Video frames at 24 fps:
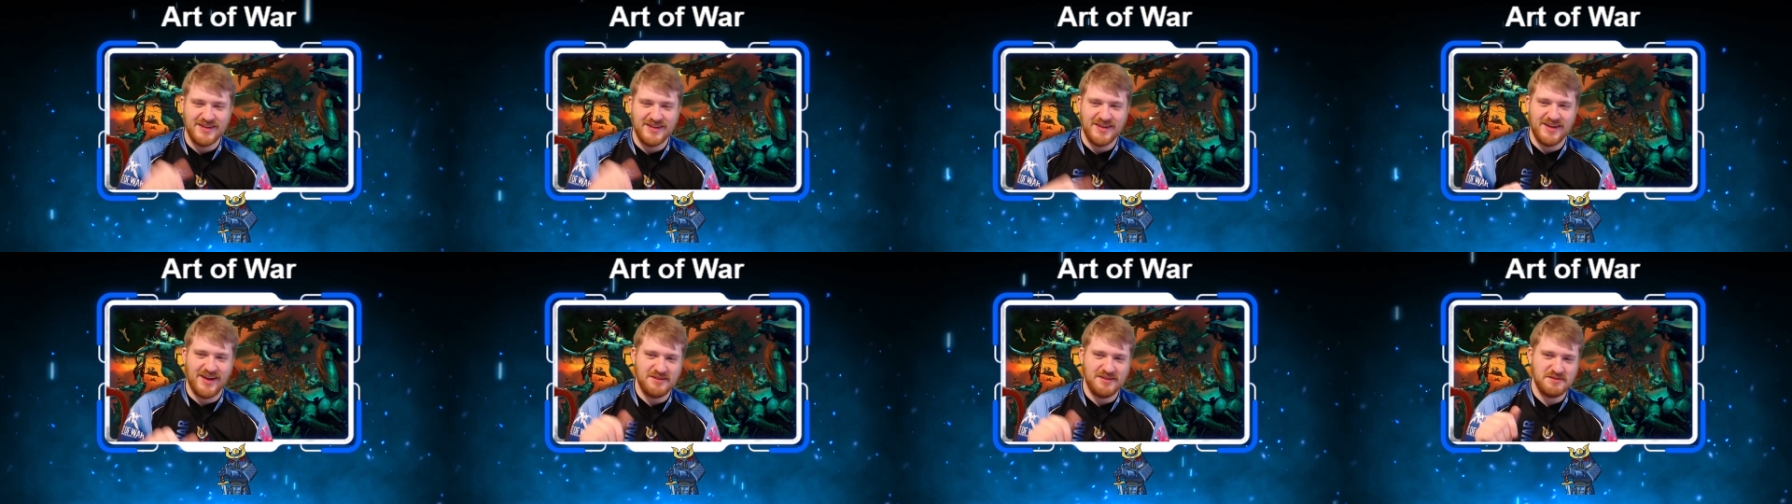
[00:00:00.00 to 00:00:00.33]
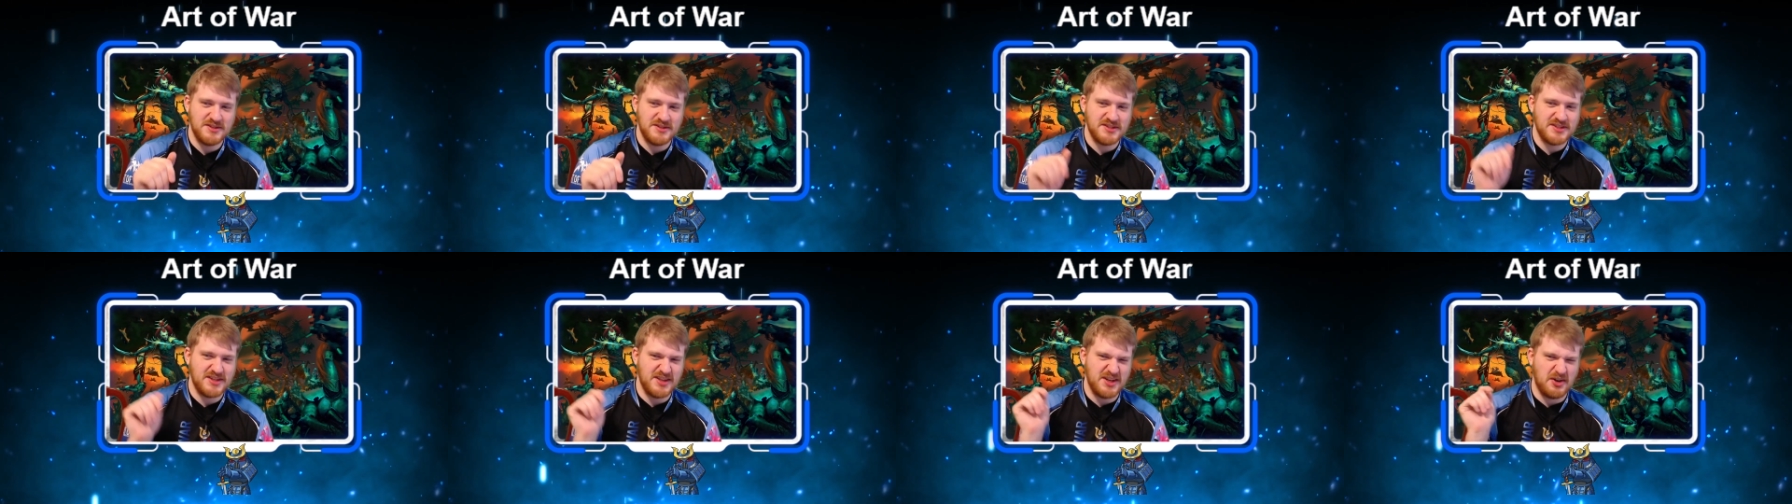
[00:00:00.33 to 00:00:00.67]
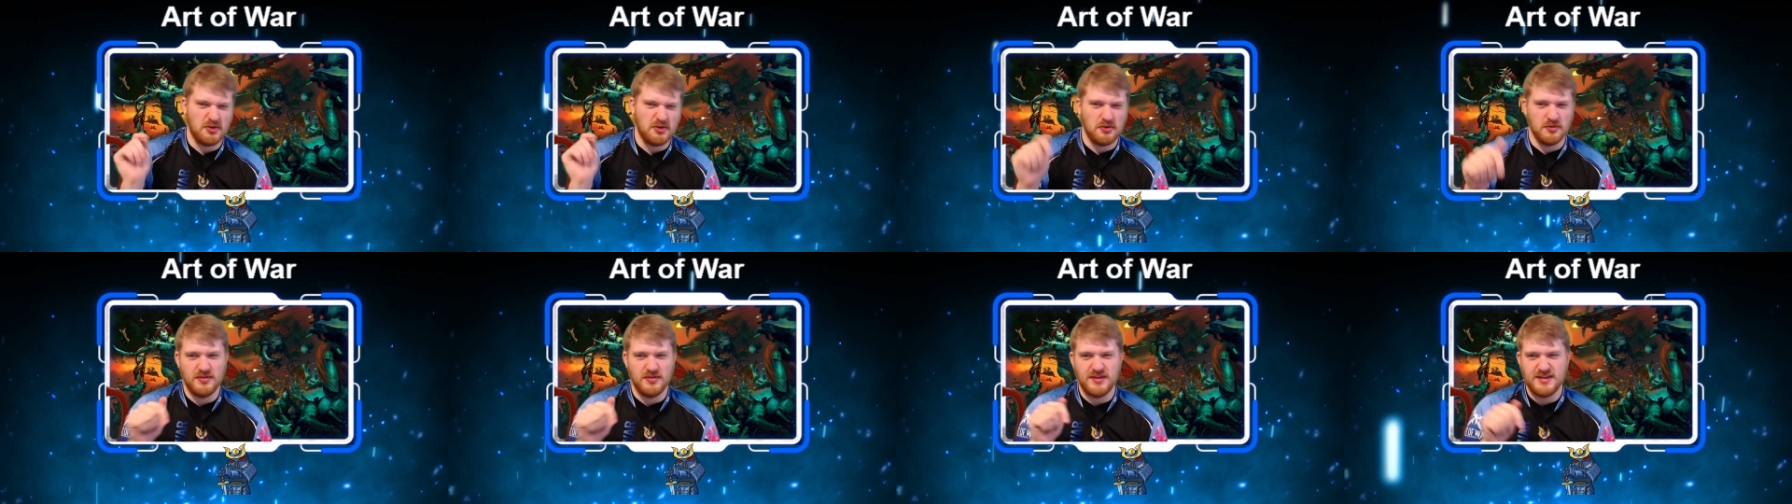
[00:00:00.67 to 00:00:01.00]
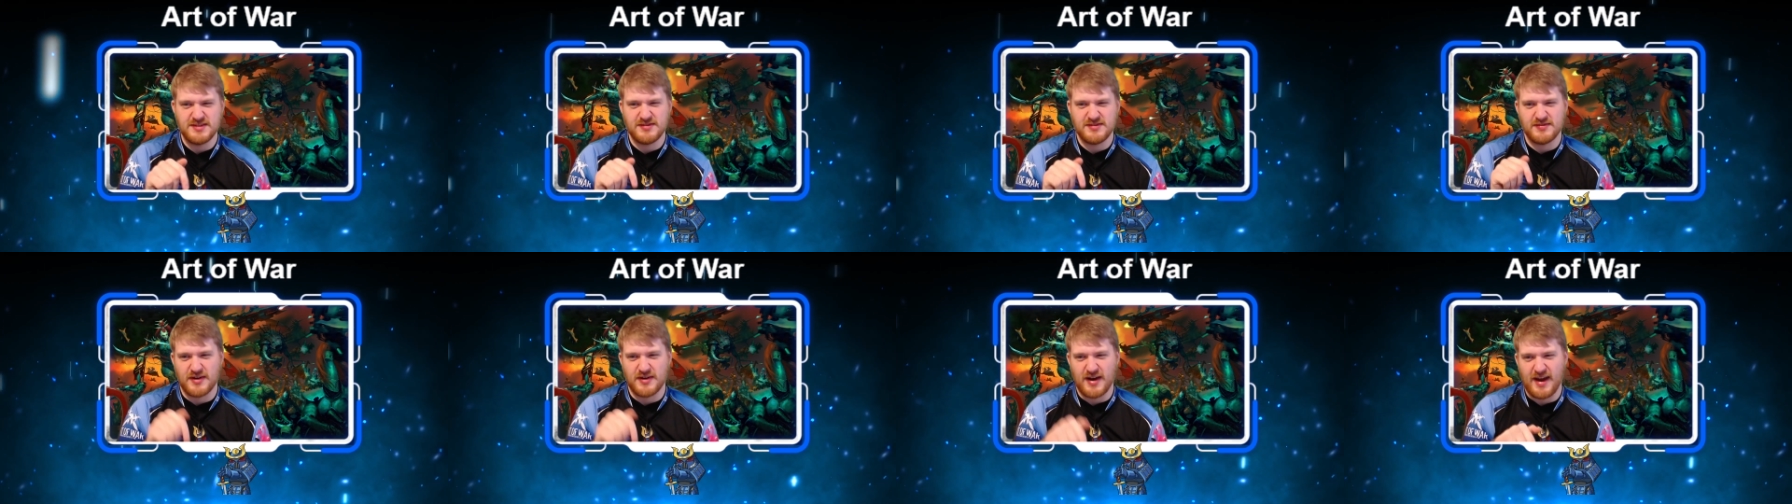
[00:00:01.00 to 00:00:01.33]
I'm just going to hold this
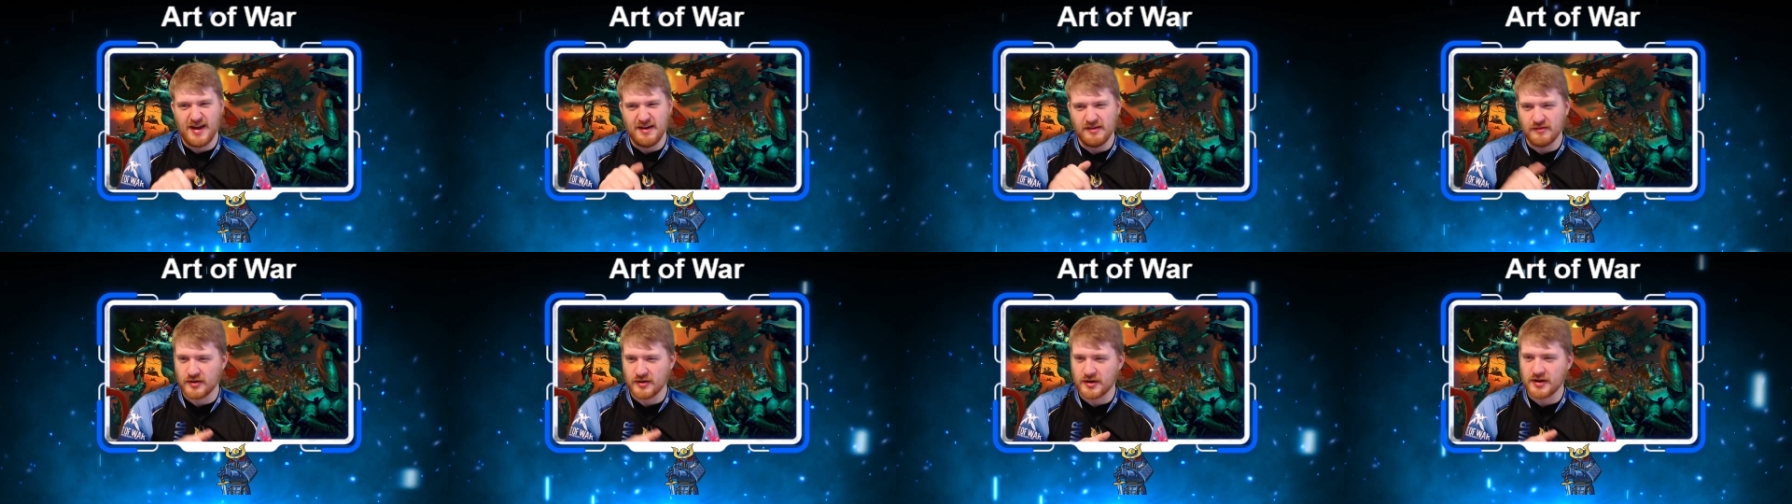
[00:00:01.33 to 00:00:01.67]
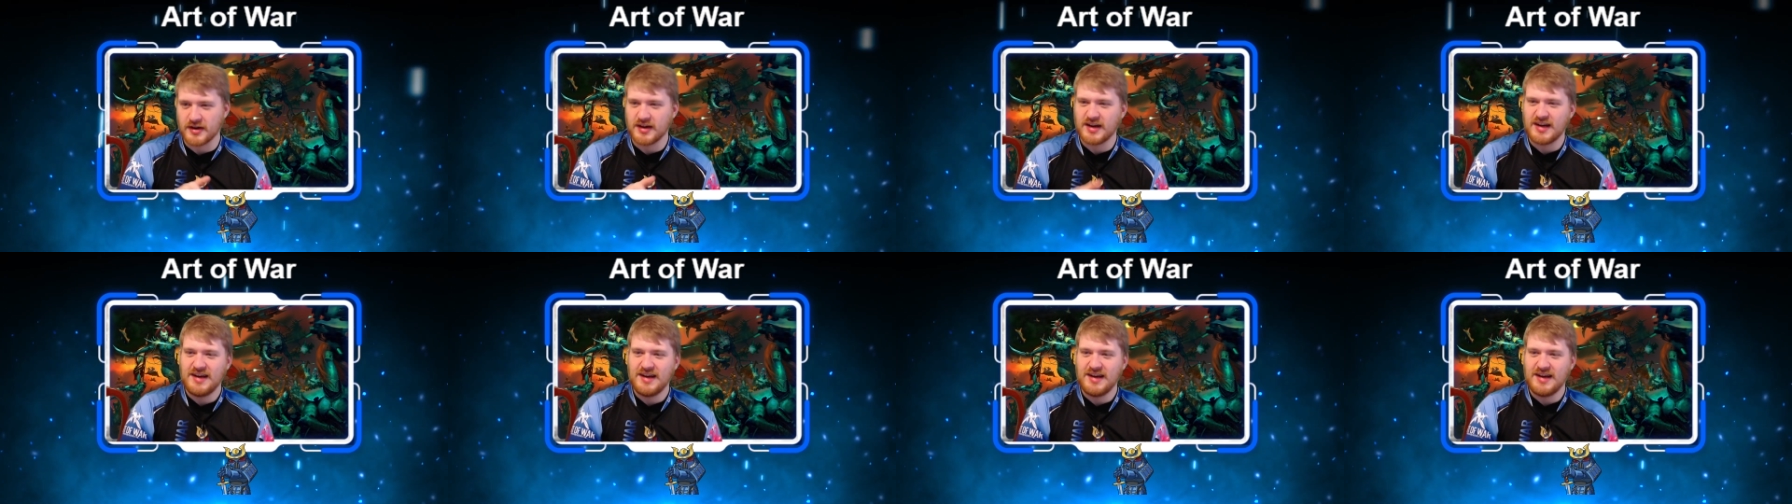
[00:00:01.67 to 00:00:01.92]
forever.